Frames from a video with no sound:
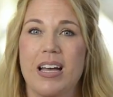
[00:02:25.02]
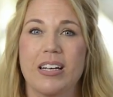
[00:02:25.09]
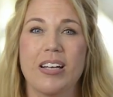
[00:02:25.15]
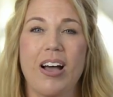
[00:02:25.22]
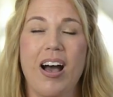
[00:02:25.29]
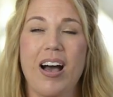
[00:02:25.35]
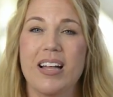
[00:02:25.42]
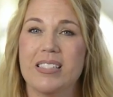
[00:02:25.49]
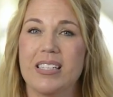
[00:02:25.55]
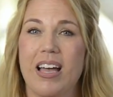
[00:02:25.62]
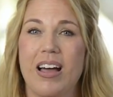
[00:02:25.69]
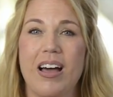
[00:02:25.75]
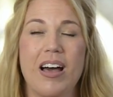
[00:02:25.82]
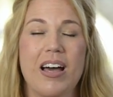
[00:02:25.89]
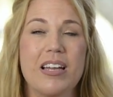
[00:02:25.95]
God's
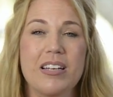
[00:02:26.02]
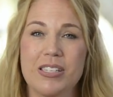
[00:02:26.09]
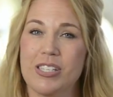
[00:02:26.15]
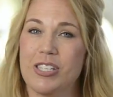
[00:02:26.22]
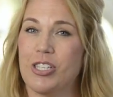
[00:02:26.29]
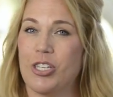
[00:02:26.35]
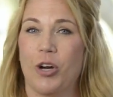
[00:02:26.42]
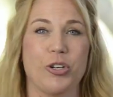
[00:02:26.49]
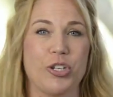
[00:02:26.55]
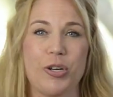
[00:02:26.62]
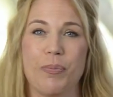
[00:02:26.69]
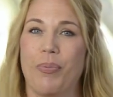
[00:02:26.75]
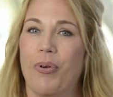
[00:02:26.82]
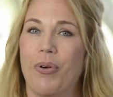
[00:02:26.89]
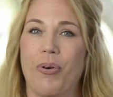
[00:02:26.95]

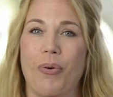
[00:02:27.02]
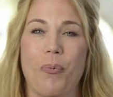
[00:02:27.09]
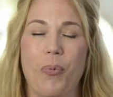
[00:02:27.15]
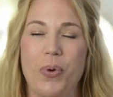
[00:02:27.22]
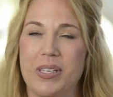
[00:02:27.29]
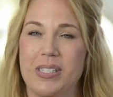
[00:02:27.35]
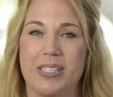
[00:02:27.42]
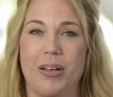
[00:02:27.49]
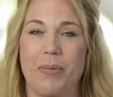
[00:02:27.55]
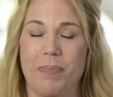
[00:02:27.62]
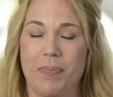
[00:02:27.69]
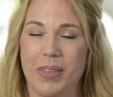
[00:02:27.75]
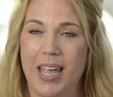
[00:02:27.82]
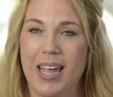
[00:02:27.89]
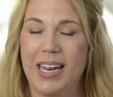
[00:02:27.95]
unsearchable
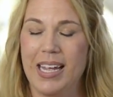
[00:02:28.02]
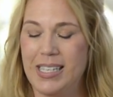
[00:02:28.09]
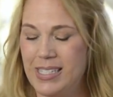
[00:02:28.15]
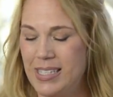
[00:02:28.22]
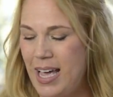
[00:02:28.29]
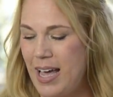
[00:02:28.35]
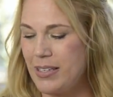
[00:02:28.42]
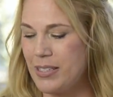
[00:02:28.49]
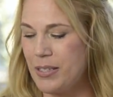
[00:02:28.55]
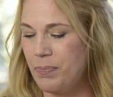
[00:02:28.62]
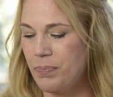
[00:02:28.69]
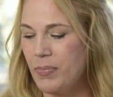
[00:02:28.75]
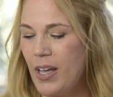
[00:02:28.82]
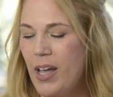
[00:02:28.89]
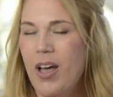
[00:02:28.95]
wisdom. And he says,
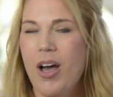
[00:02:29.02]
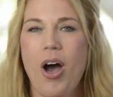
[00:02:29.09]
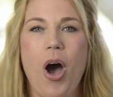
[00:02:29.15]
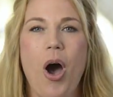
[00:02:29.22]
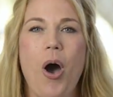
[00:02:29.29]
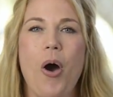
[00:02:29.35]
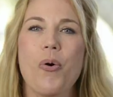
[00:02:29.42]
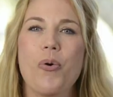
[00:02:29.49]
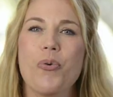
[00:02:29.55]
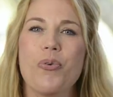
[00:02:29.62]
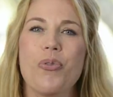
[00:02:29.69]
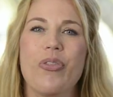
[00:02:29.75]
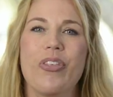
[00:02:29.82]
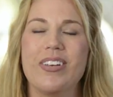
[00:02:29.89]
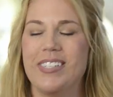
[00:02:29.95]

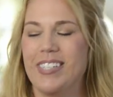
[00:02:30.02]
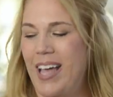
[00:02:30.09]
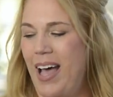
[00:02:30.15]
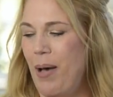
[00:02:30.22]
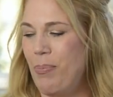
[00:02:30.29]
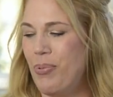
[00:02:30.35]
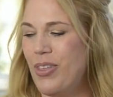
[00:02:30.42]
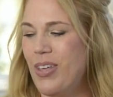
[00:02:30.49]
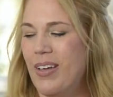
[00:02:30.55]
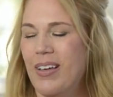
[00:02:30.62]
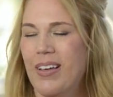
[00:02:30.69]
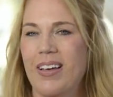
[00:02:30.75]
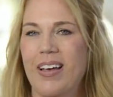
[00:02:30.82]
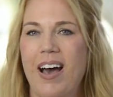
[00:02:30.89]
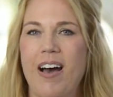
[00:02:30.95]
"Oh, the depth
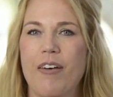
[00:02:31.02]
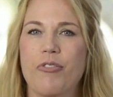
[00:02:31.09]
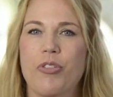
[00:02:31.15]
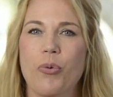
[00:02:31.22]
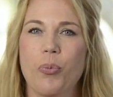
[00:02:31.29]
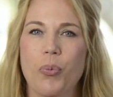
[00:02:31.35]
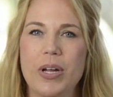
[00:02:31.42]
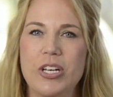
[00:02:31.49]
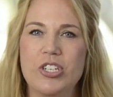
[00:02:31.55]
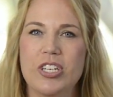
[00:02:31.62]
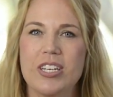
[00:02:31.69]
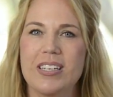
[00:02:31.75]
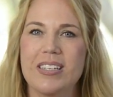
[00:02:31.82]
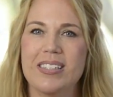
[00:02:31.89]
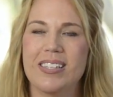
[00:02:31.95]
of the
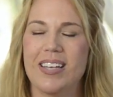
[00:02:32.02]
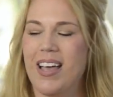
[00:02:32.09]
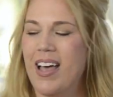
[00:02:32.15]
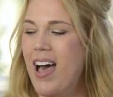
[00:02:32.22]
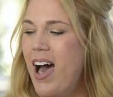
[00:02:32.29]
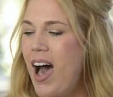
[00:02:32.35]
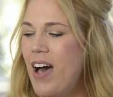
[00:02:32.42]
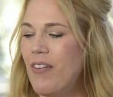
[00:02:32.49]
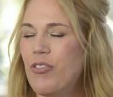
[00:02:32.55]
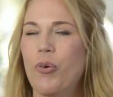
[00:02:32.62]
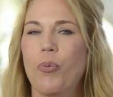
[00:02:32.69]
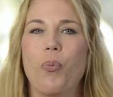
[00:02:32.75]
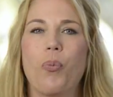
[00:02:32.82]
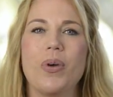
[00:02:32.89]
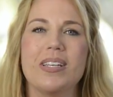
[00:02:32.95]
riches of
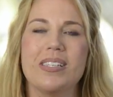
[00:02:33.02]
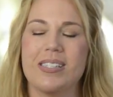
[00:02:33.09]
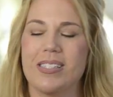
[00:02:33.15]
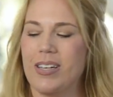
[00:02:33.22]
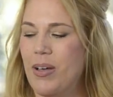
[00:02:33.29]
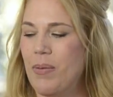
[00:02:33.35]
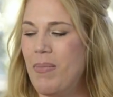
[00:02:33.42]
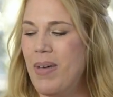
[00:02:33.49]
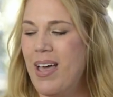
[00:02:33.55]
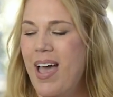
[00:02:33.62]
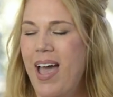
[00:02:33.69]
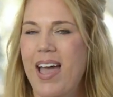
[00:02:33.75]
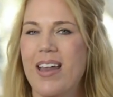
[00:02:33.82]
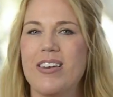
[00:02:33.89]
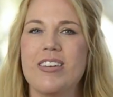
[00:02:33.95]
the wisdom
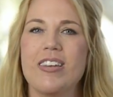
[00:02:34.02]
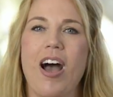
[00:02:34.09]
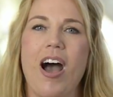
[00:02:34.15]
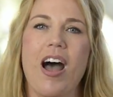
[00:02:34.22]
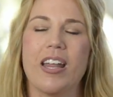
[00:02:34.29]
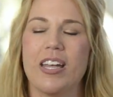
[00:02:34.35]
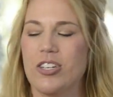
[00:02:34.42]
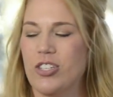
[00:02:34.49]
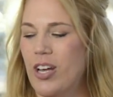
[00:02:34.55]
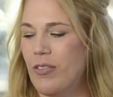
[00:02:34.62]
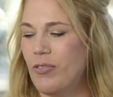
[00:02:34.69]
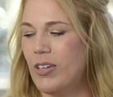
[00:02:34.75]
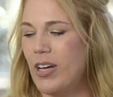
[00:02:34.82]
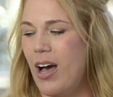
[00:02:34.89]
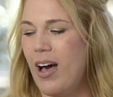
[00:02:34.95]
and knowledge
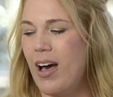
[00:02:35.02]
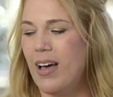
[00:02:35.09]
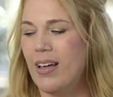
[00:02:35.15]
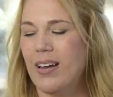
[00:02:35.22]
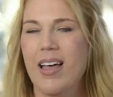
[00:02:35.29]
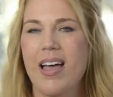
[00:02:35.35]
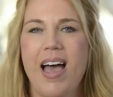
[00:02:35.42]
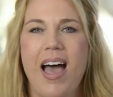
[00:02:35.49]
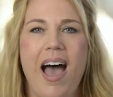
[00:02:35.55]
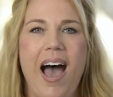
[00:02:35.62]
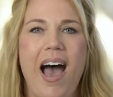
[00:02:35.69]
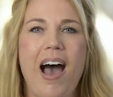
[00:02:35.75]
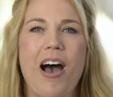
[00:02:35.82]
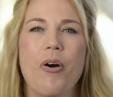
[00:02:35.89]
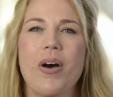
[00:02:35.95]
of God,
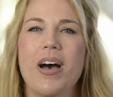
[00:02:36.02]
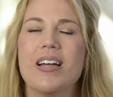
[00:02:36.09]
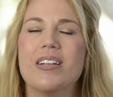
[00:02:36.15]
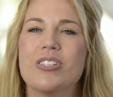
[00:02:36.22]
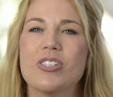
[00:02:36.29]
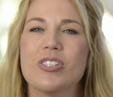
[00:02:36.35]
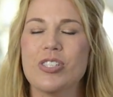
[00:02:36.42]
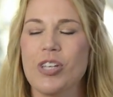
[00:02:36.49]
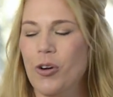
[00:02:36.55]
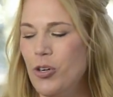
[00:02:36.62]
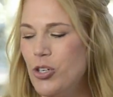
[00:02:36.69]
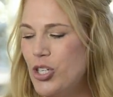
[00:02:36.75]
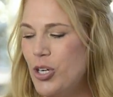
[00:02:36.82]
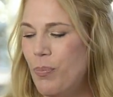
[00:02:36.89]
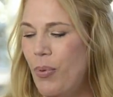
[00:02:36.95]
how
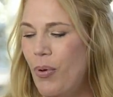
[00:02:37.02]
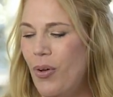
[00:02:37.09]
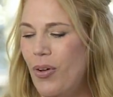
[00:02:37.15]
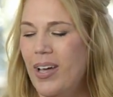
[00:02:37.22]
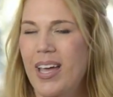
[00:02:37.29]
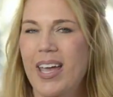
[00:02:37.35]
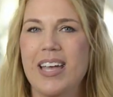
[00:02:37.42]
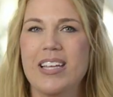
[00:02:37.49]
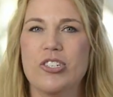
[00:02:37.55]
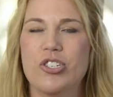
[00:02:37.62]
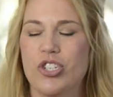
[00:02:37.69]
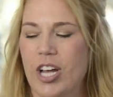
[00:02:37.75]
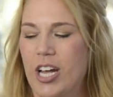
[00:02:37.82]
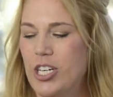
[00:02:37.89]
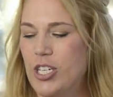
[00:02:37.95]
unsearchable His
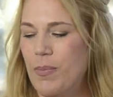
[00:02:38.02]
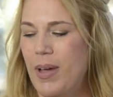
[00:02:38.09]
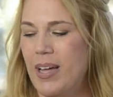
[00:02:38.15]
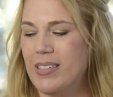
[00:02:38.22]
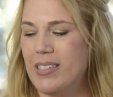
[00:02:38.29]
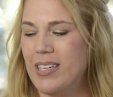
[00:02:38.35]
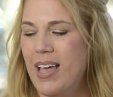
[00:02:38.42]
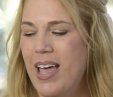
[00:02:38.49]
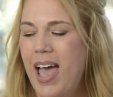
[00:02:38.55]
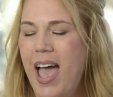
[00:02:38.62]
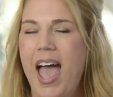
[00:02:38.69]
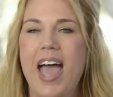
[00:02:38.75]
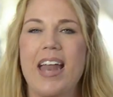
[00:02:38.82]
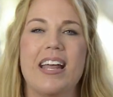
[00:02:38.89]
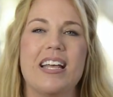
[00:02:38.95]
judgments
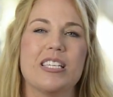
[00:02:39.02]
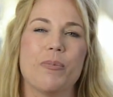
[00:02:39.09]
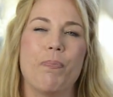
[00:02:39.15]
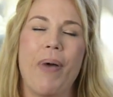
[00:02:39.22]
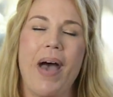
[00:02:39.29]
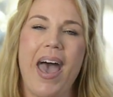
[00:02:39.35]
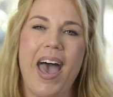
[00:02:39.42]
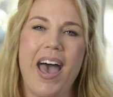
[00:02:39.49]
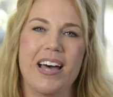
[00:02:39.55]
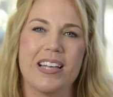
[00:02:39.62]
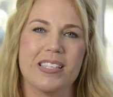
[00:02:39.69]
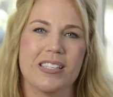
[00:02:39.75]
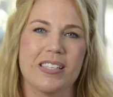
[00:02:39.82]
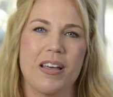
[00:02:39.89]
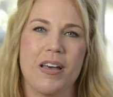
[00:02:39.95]
and His
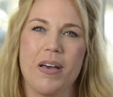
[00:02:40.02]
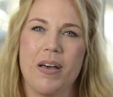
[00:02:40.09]
paths